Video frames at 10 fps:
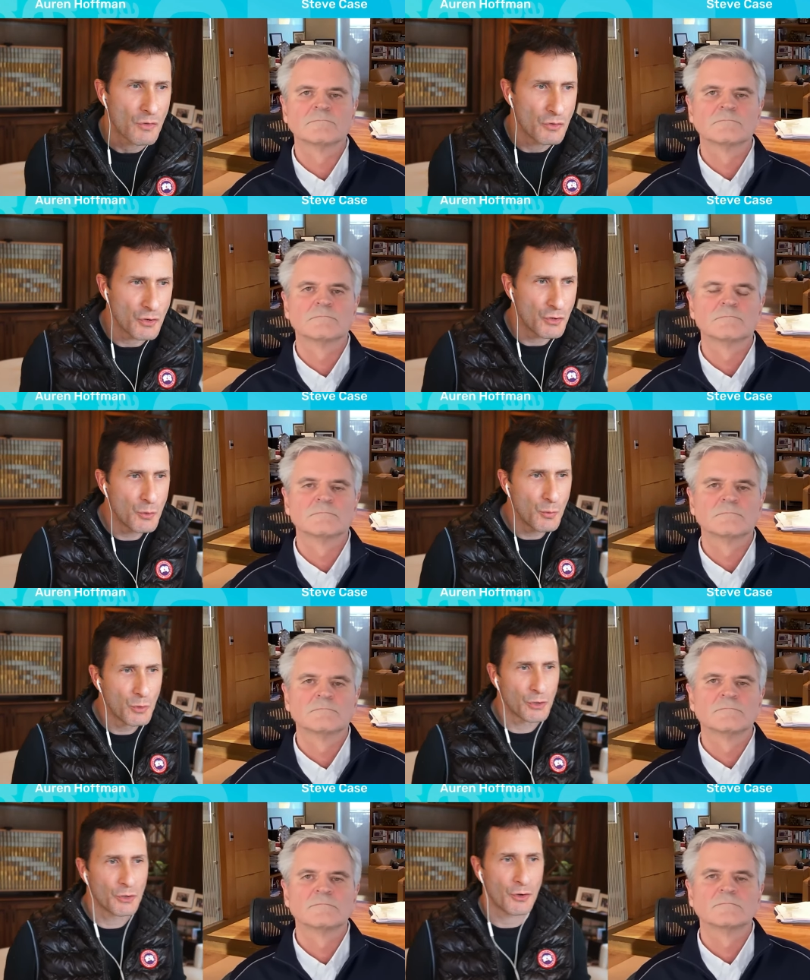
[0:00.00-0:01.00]
Speaker 1: You
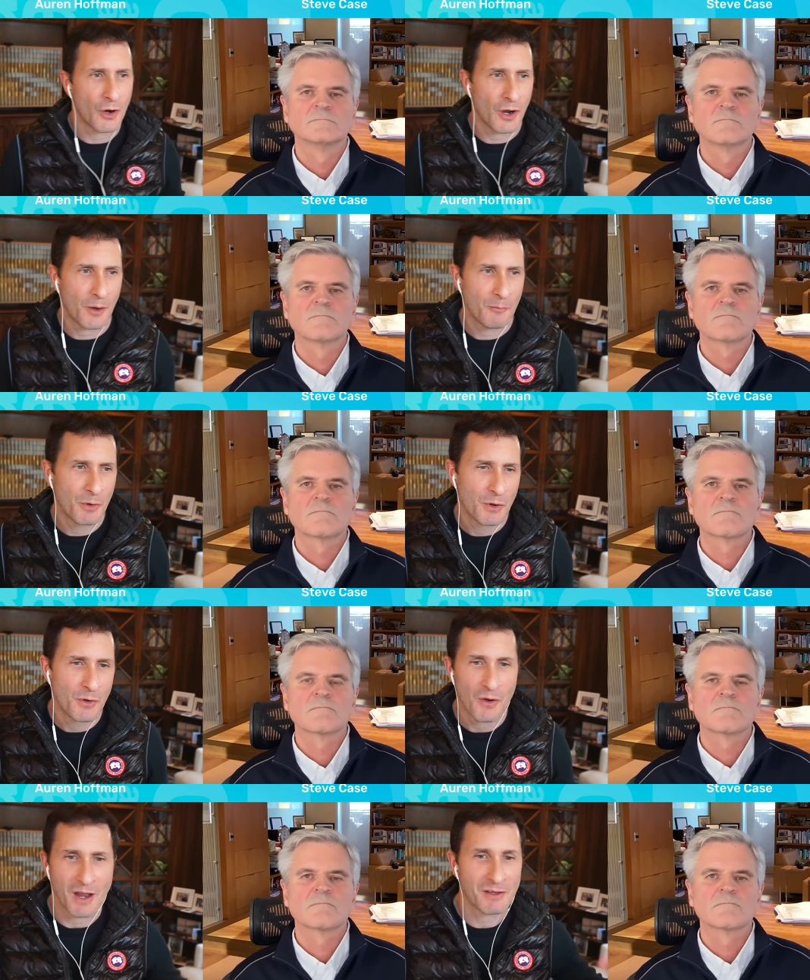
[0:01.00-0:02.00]
were um,
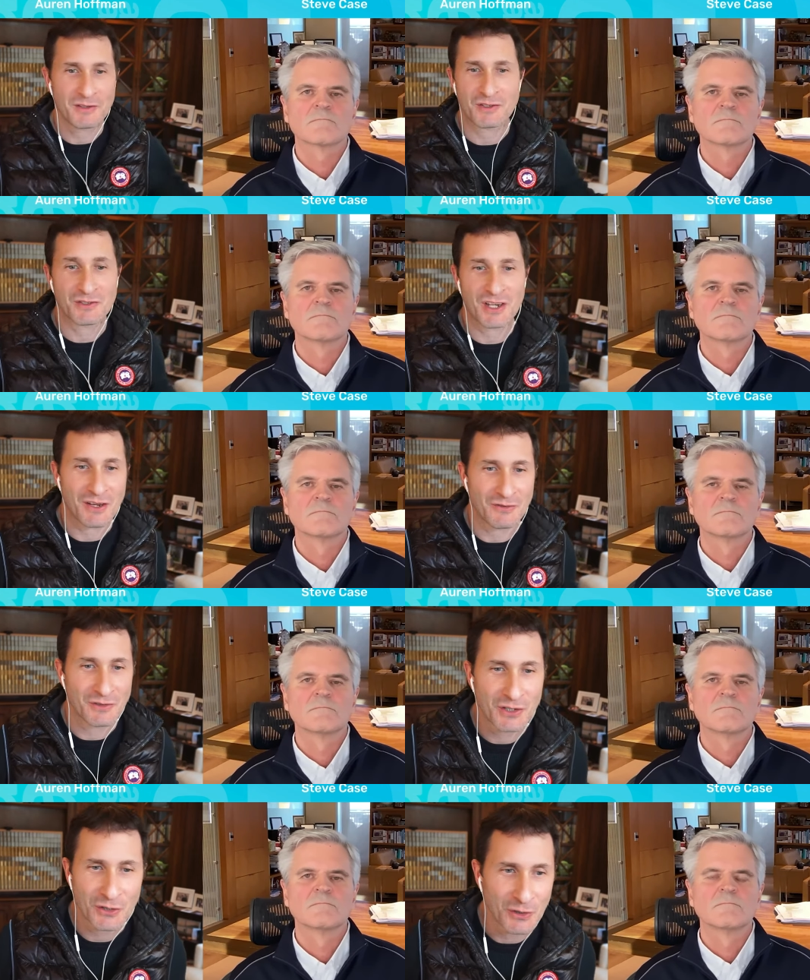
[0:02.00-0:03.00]
I uh, say
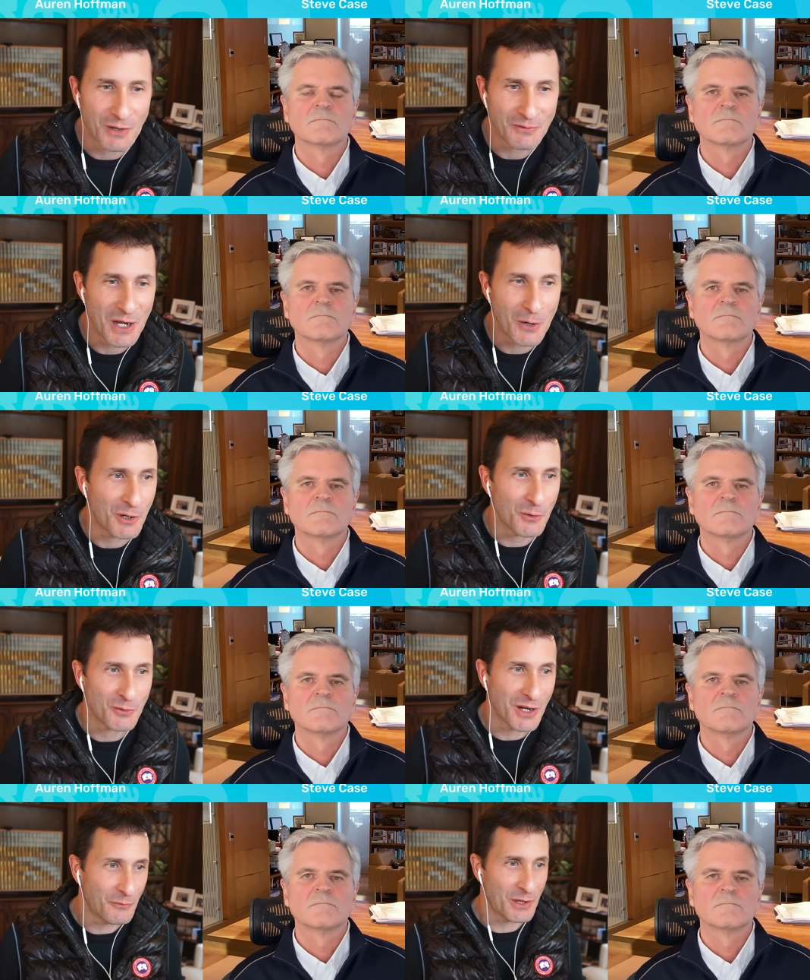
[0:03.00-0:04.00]
until you left AOL, you were
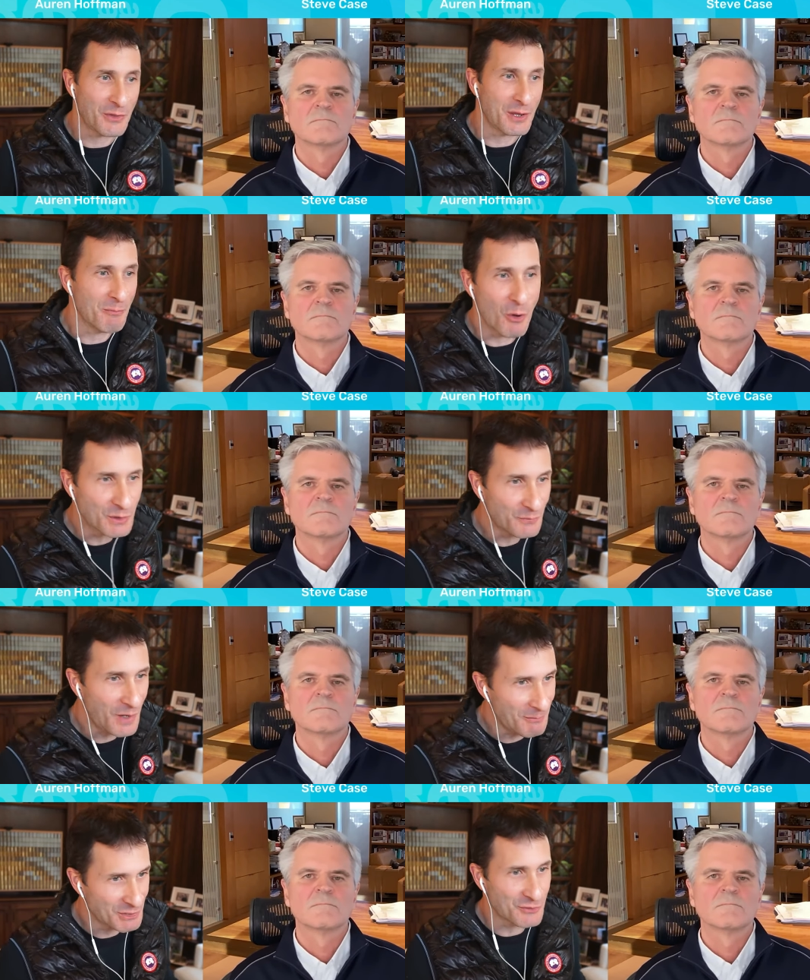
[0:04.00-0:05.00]
definitely the most
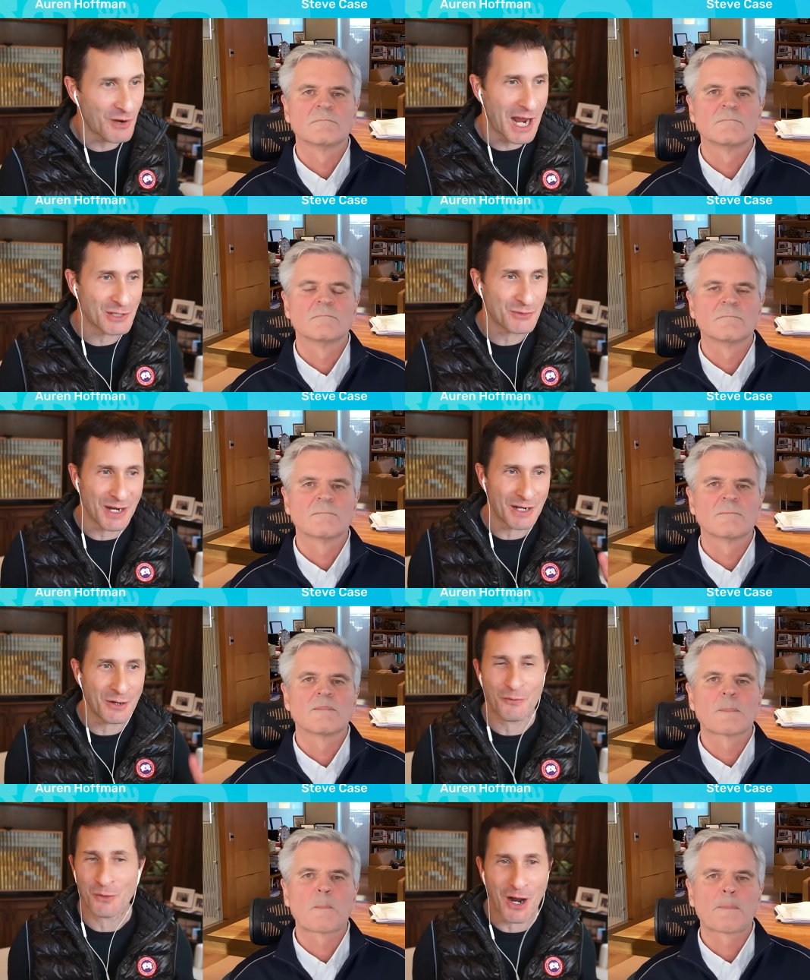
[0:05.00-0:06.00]
famous graduate
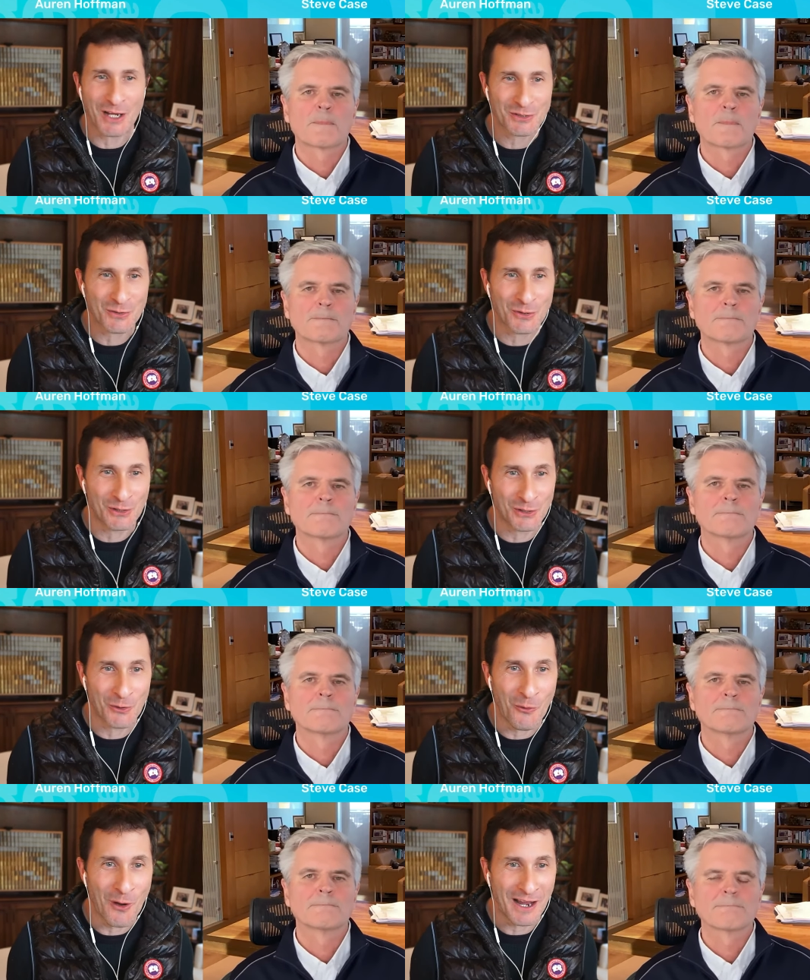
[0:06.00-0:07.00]
of your high school in
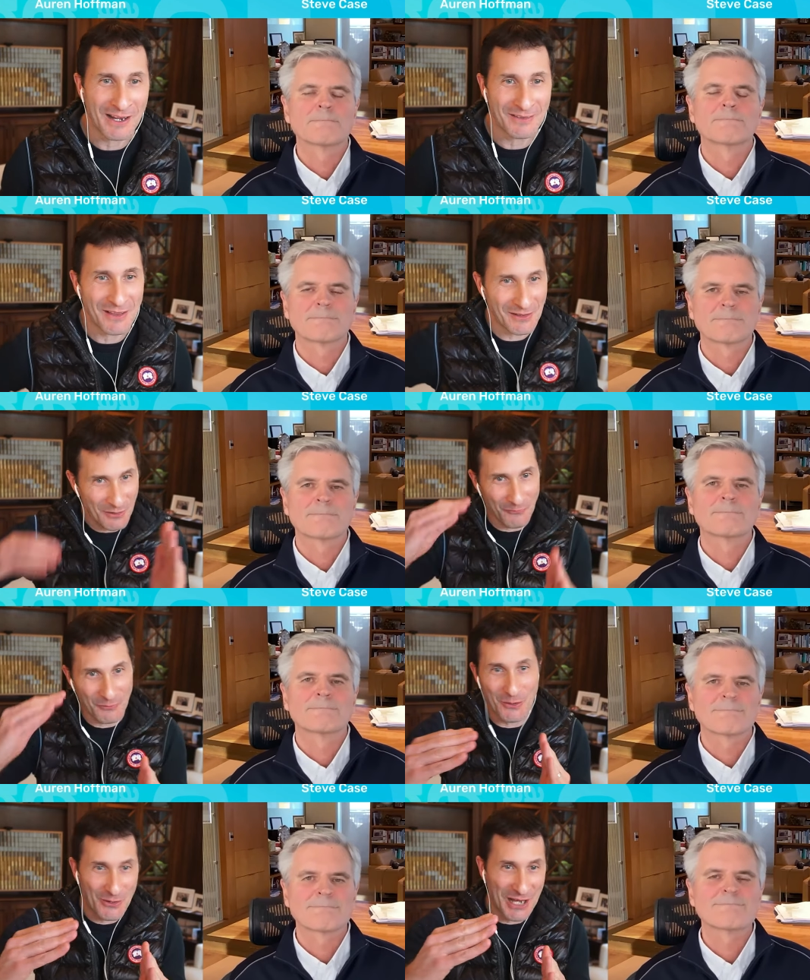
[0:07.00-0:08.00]
Hawaii. Then, like a few
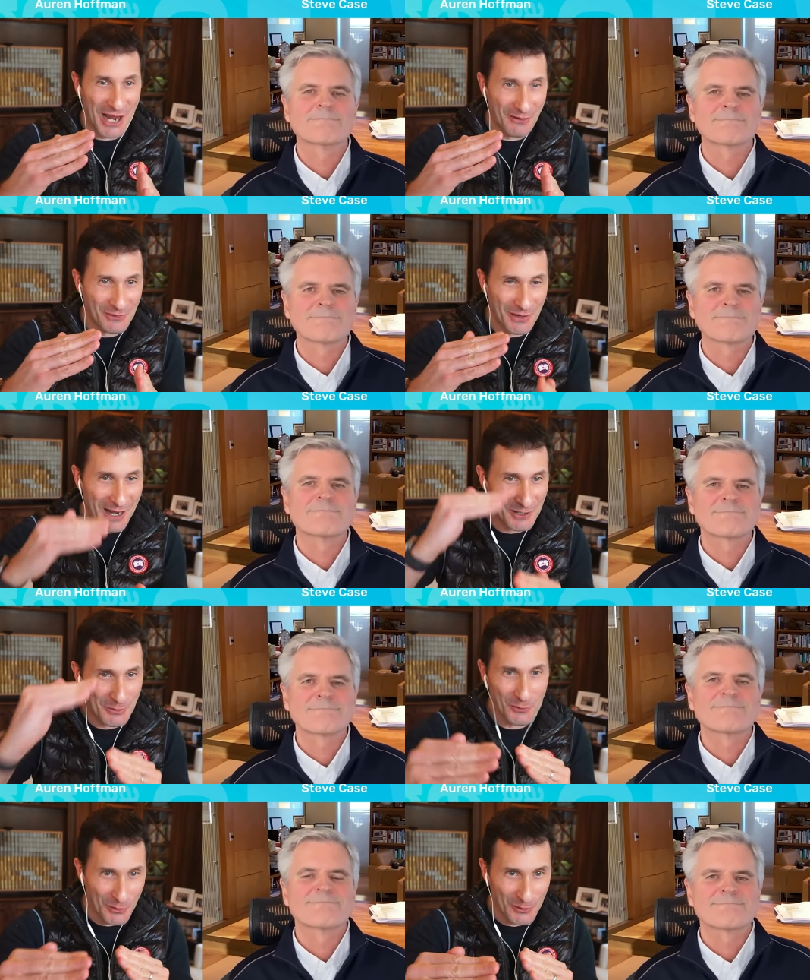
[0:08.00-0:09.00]
years after that, you
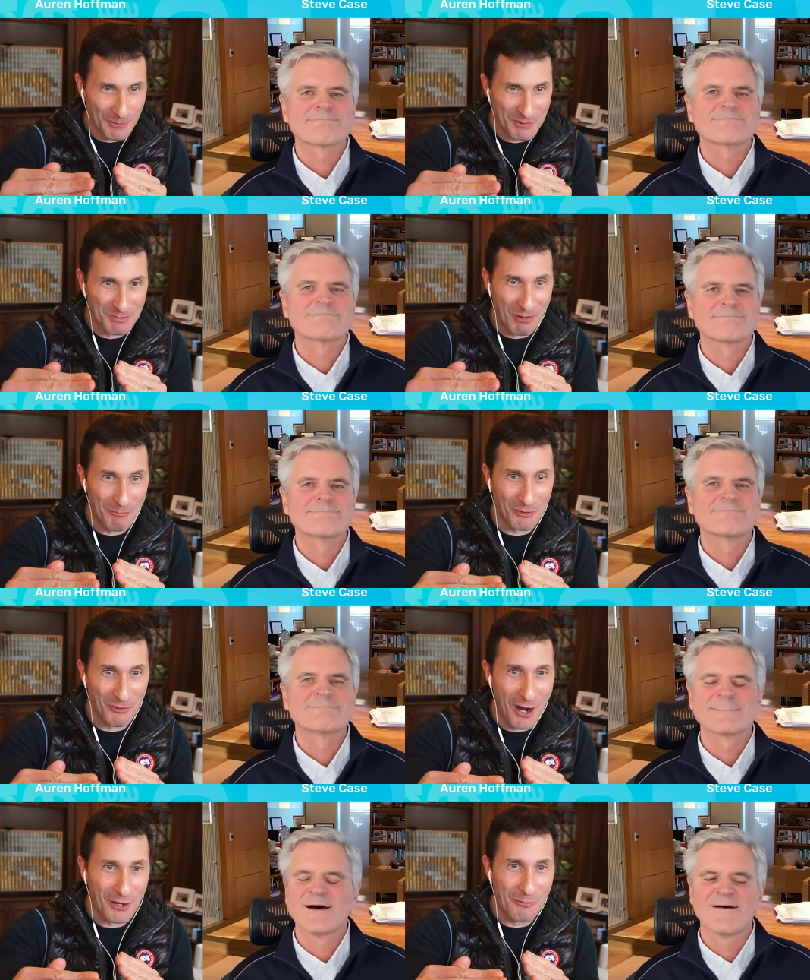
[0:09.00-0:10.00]
were eclipsed by Barack
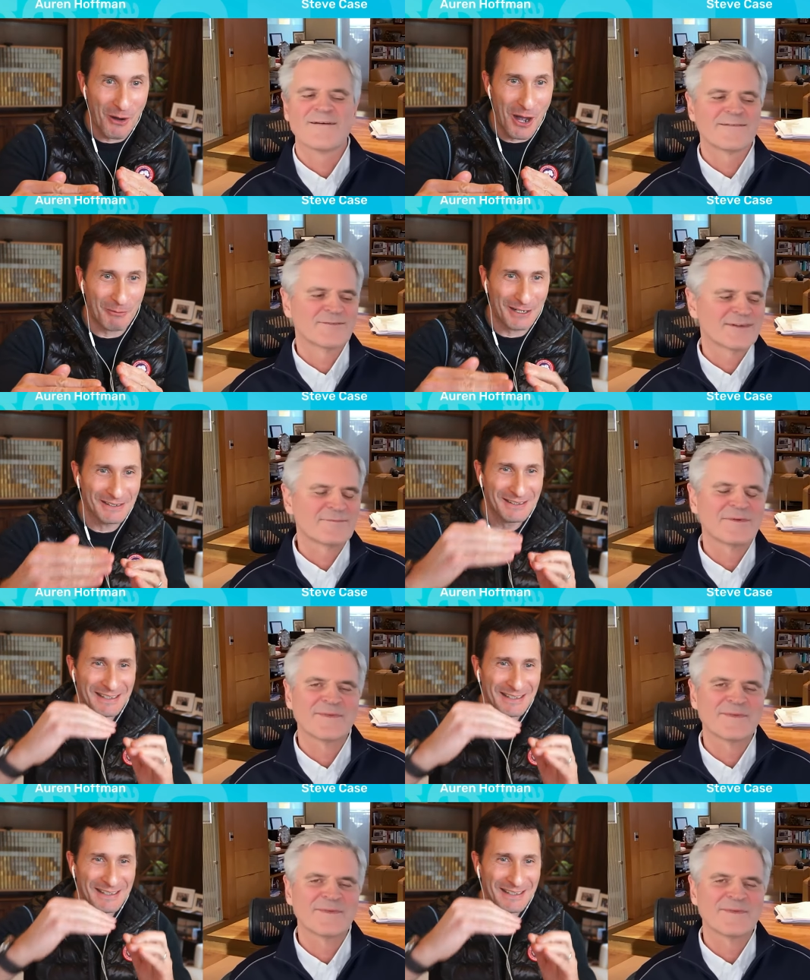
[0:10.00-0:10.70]
no, Obama.